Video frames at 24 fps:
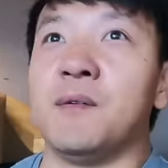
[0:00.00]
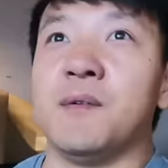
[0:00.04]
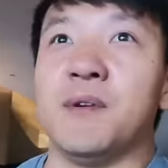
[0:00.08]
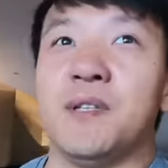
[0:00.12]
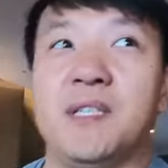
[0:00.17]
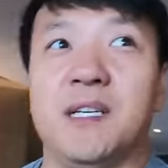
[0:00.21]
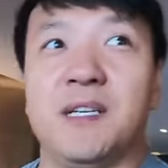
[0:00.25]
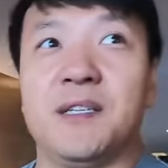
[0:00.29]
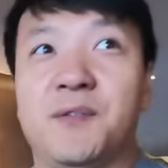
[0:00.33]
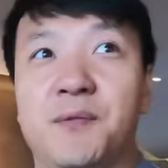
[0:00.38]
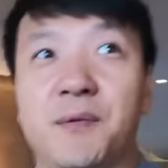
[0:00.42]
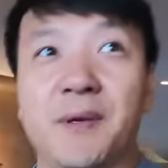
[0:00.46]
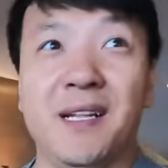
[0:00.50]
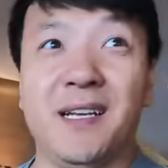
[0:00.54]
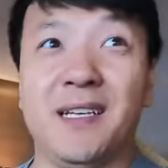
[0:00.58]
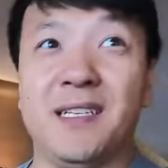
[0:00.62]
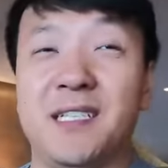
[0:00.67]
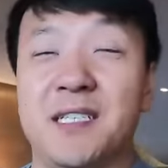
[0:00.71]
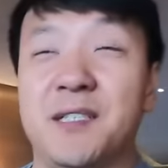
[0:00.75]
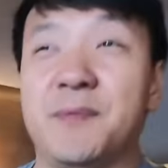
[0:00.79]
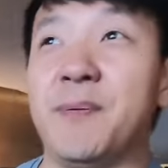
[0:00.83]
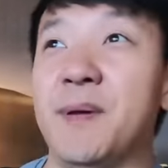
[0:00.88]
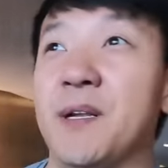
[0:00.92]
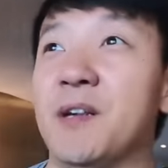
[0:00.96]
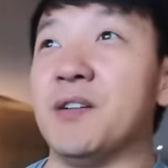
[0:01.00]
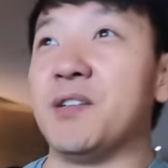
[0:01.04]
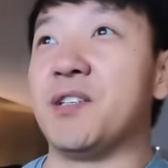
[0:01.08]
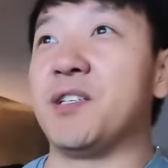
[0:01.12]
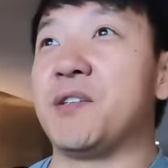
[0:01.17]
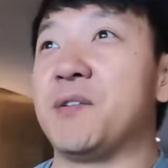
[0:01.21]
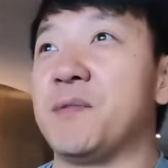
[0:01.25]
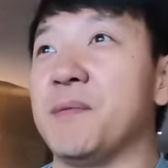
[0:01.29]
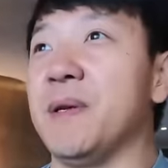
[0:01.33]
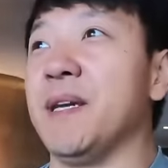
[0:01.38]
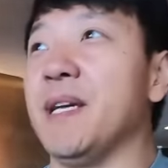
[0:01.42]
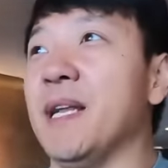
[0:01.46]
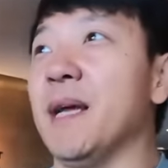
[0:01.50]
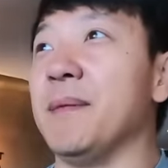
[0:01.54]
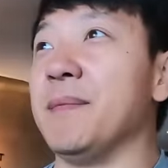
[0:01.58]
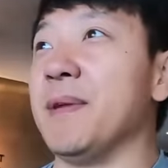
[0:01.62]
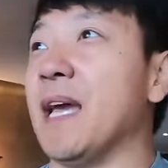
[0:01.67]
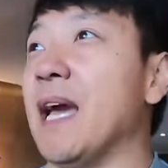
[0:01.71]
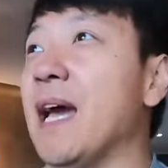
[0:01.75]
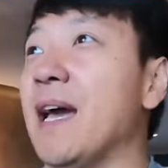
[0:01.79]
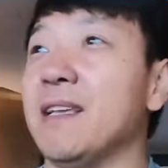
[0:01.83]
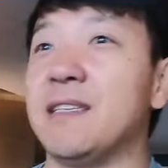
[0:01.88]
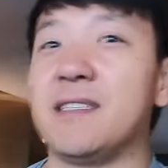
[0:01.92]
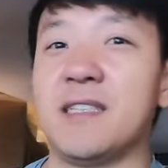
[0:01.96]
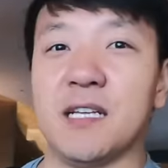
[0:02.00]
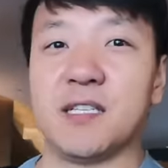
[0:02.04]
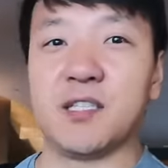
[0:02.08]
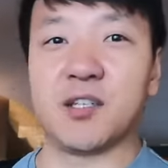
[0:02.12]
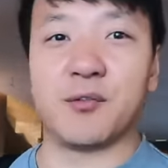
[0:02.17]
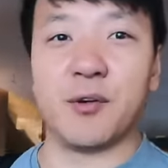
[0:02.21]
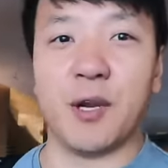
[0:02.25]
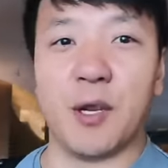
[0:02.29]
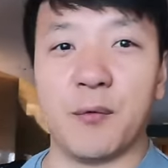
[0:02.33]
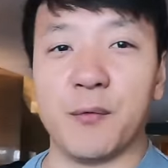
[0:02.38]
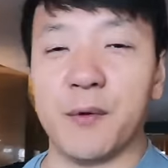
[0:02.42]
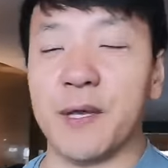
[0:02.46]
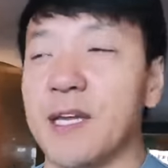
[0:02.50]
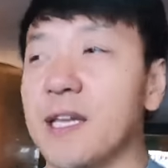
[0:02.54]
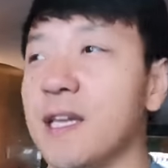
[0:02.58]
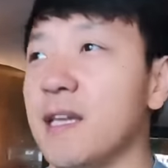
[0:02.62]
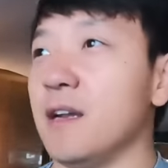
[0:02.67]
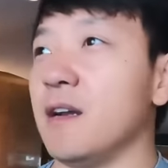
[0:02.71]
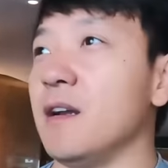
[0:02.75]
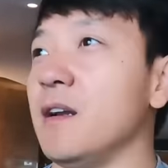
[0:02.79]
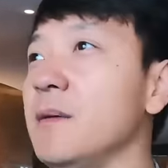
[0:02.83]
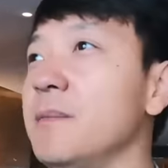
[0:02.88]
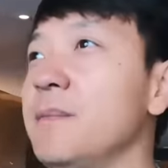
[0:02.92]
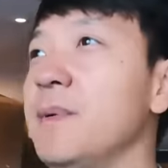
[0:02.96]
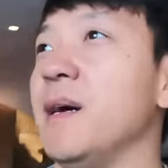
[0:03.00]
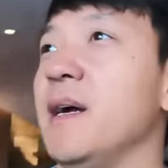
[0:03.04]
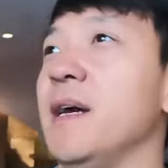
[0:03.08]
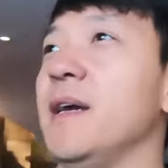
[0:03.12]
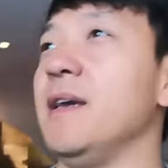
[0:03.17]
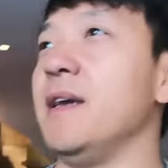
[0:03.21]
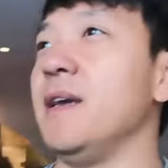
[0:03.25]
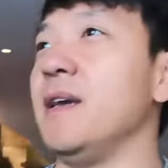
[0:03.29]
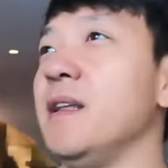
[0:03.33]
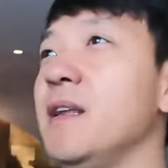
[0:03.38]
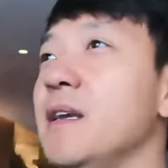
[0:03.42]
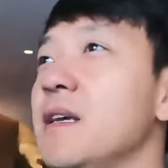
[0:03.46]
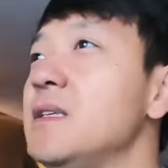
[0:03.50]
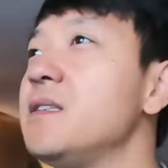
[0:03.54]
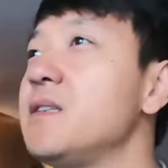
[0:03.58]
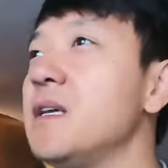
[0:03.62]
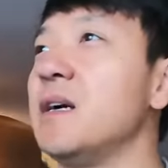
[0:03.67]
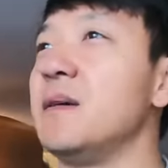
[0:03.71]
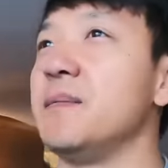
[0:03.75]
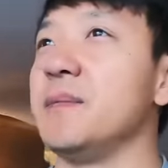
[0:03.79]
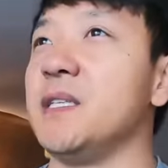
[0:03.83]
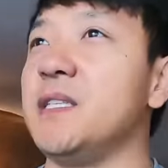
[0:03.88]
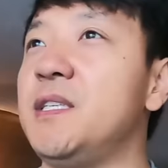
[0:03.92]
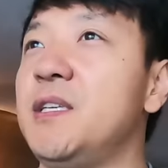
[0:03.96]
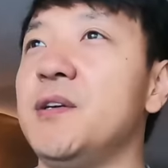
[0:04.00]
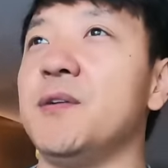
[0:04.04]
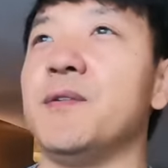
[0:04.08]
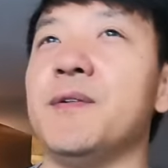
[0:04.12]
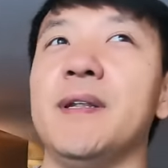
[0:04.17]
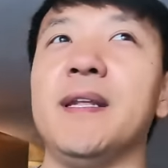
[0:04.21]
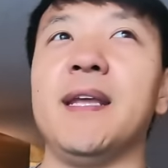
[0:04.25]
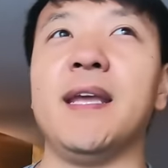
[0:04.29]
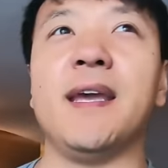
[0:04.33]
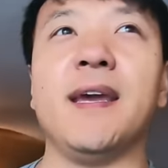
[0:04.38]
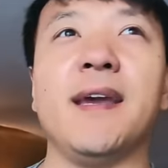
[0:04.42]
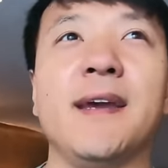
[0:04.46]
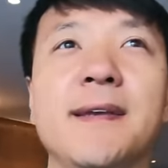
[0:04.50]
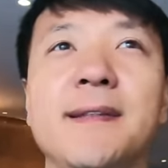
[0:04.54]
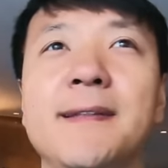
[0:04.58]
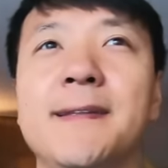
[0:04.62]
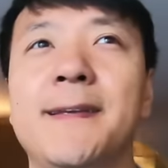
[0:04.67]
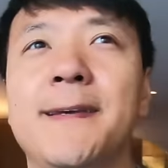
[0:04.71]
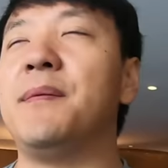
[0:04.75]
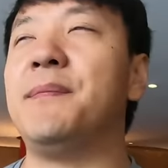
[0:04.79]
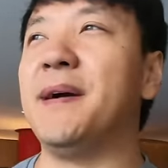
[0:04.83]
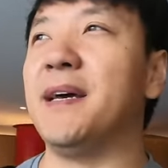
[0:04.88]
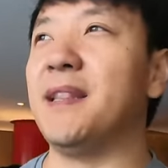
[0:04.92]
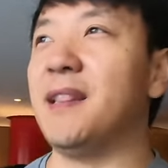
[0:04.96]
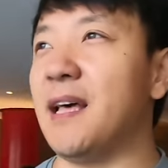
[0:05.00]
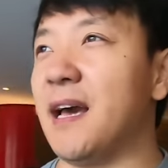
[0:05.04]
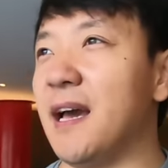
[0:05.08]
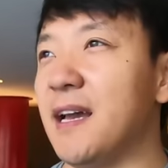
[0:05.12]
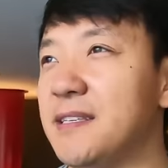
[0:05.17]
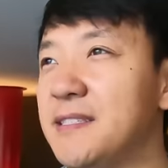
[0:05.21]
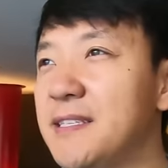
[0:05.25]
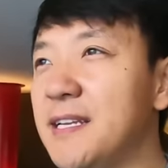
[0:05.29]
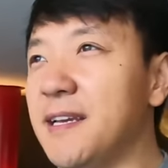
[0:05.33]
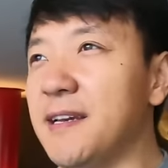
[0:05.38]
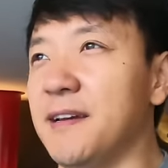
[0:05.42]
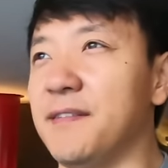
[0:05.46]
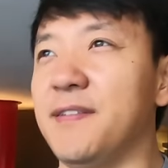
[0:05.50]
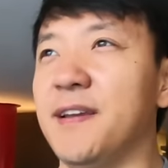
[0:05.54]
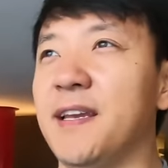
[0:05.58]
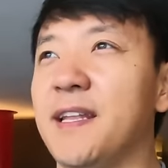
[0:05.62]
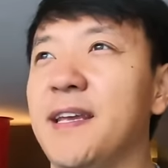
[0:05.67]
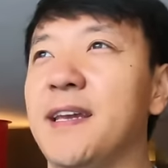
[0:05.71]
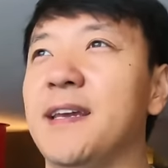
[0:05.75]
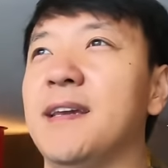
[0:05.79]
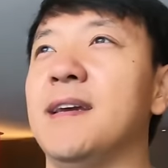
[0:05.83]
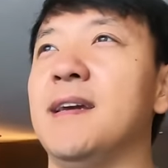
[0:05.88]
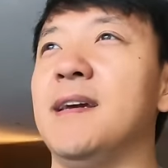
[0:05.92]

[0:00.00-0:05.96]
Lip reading: which is really just bittersweet. I mean, I had such a great week here, but it is coming to an end. My last day of eating,